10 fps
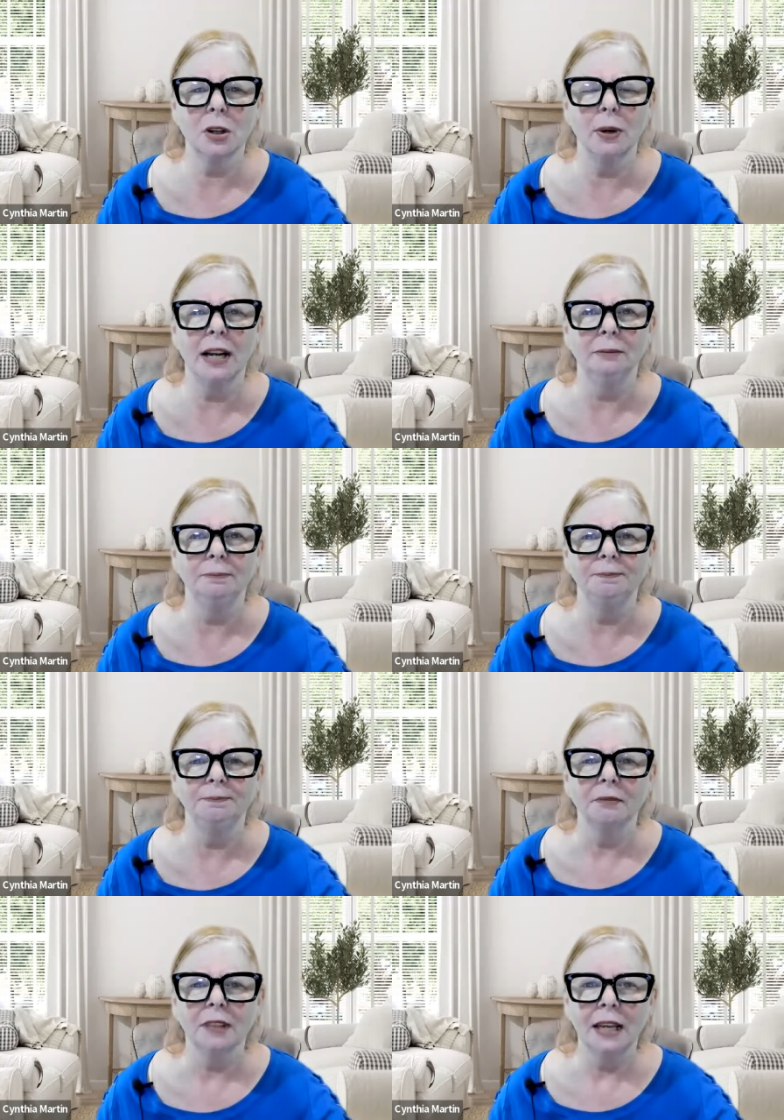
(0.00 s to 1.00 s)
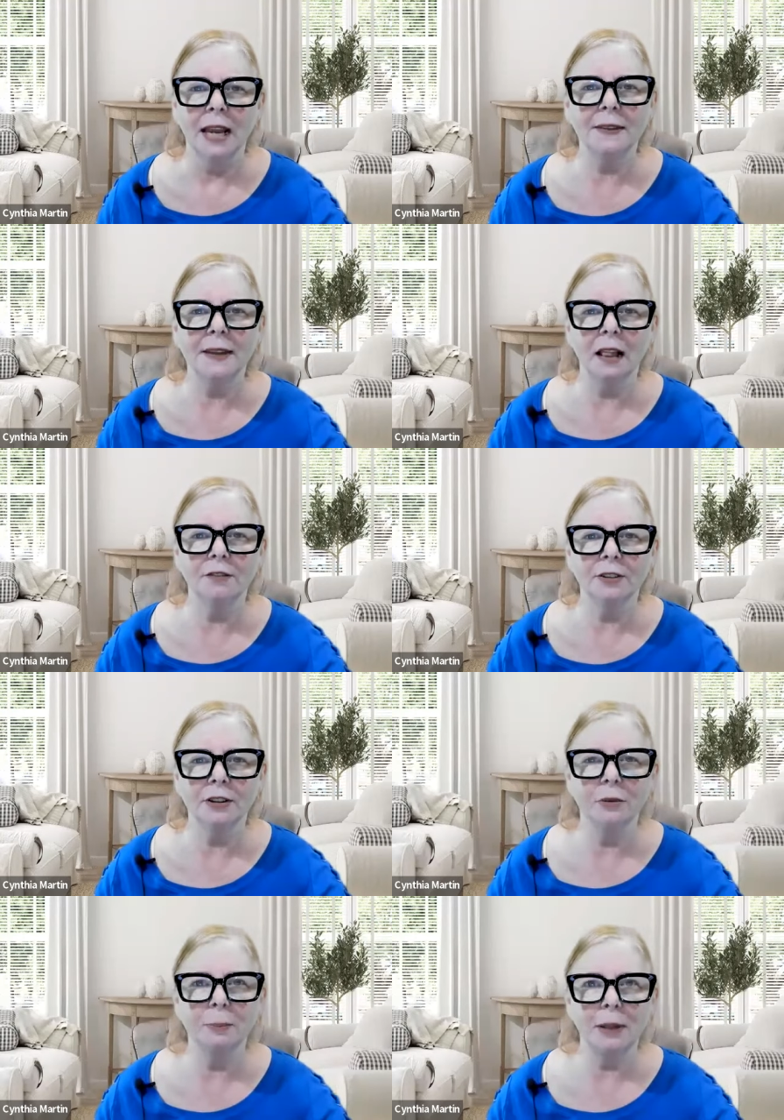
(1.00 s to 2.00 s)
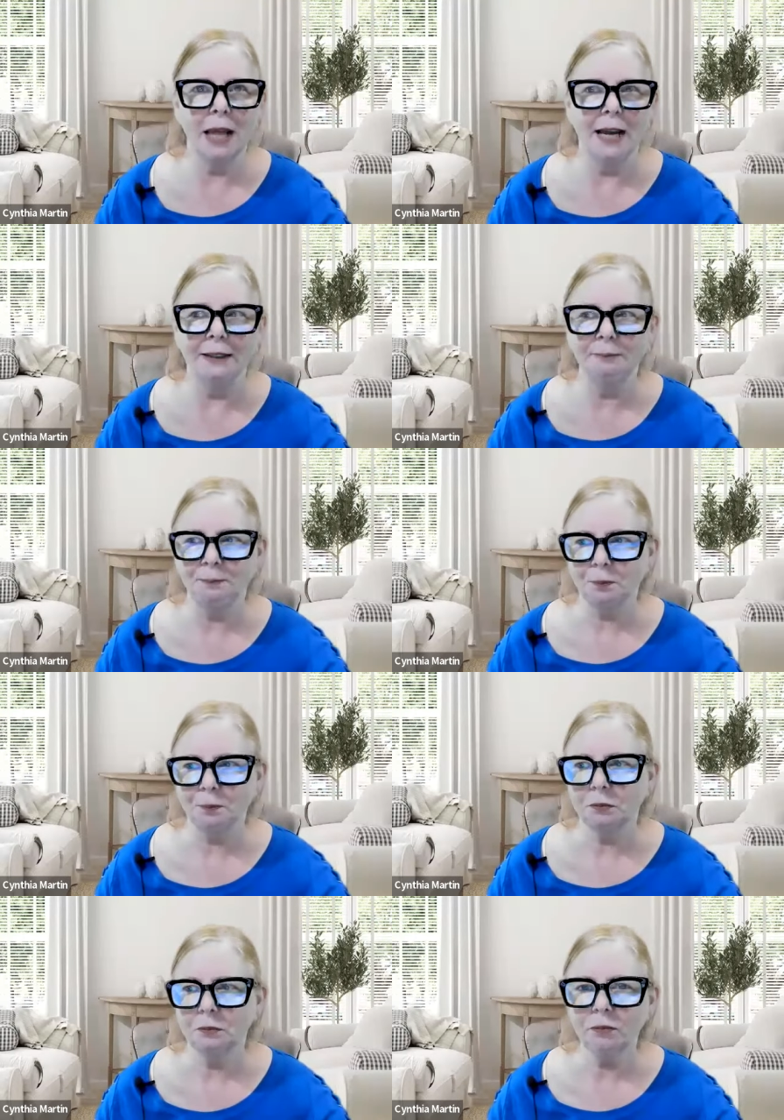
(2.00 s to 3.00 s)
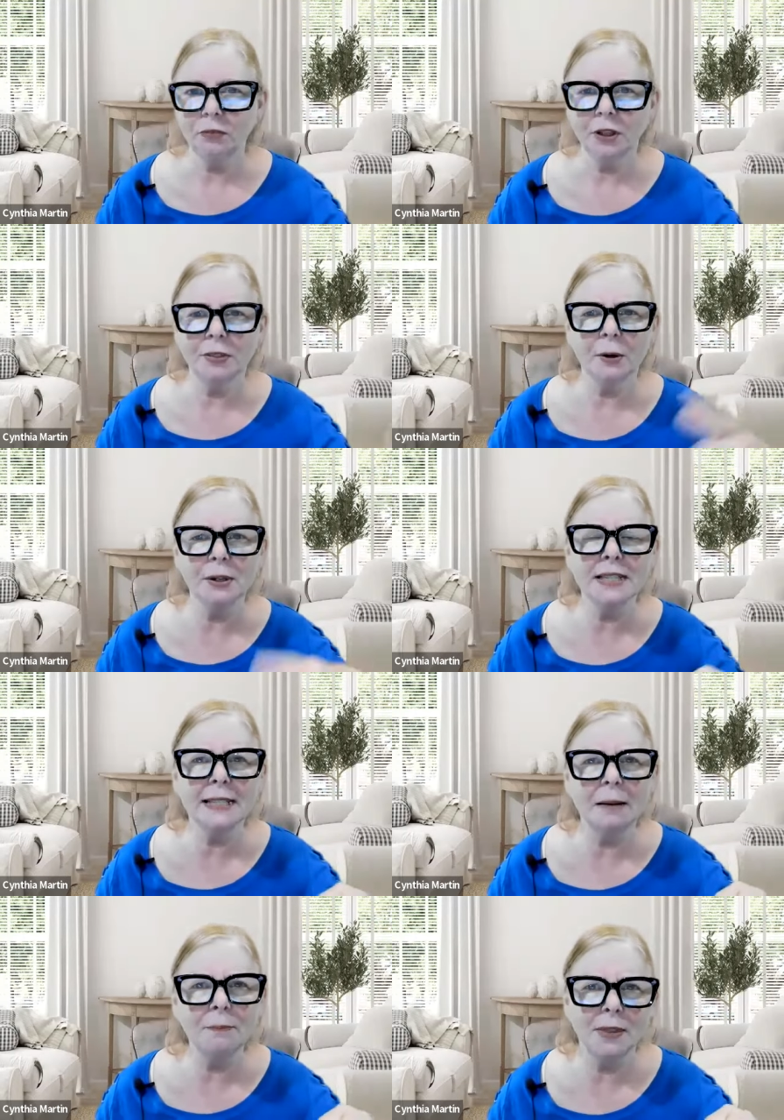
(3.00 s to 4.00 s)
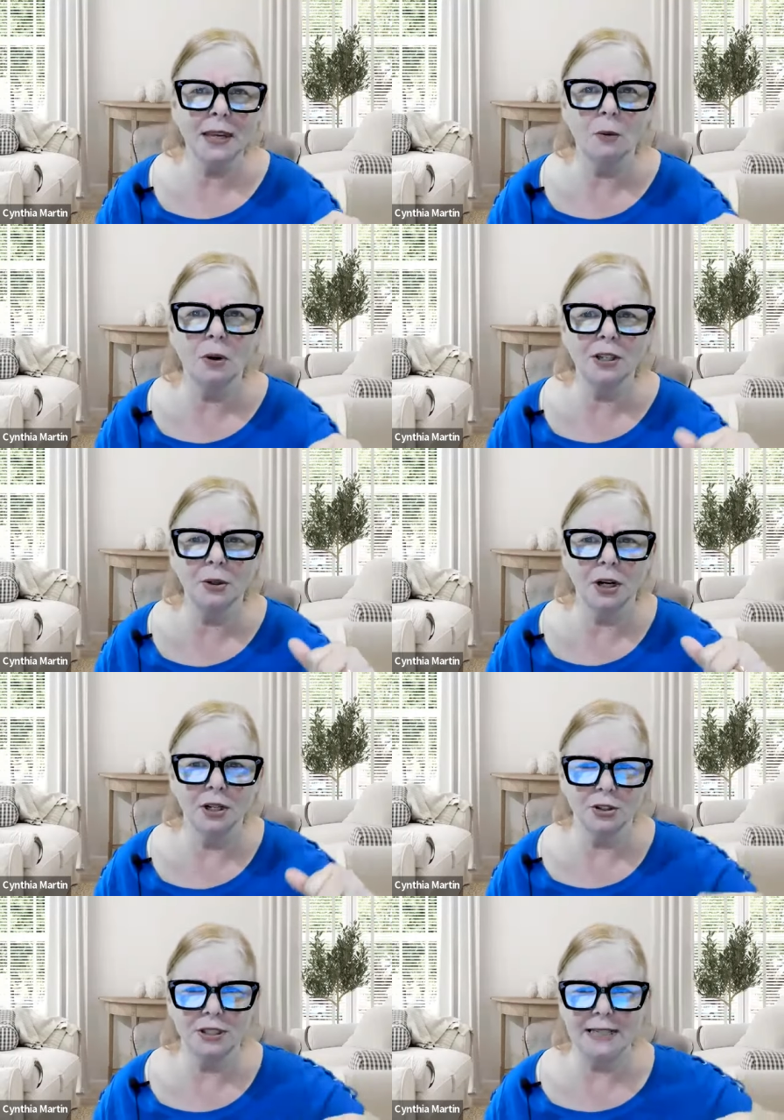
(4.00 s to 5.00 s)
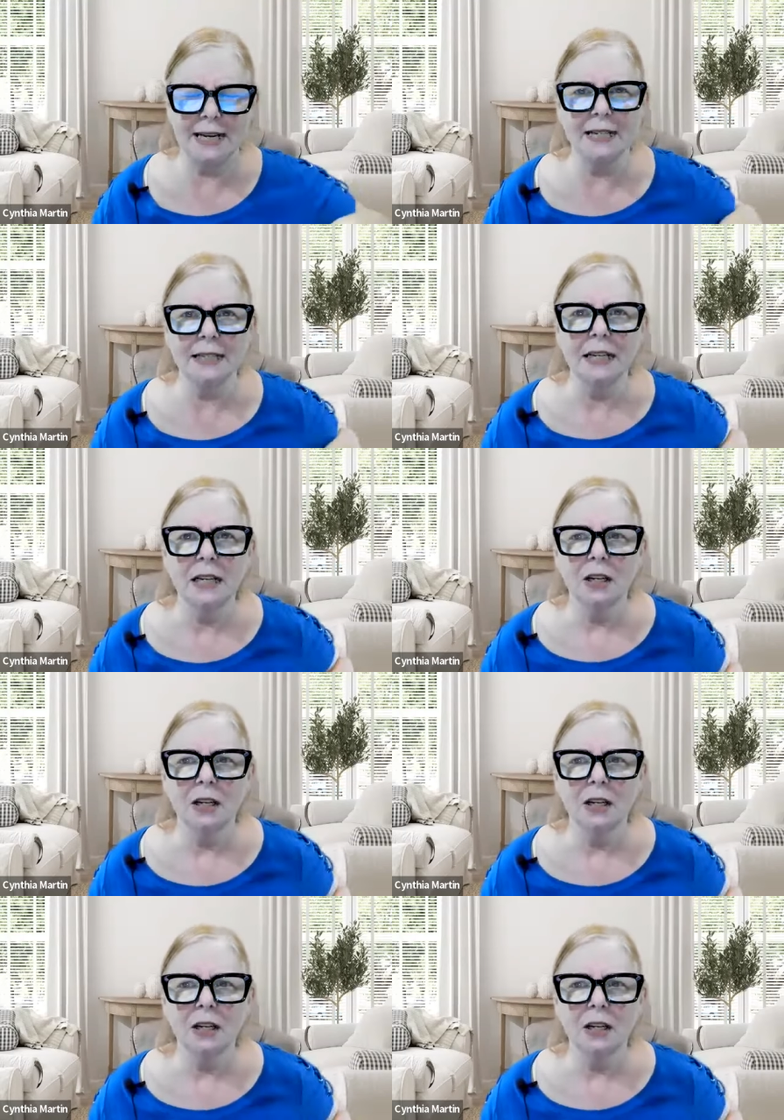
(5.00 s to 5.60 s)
going on?" And the elephant replied, "There is something I want you to understand.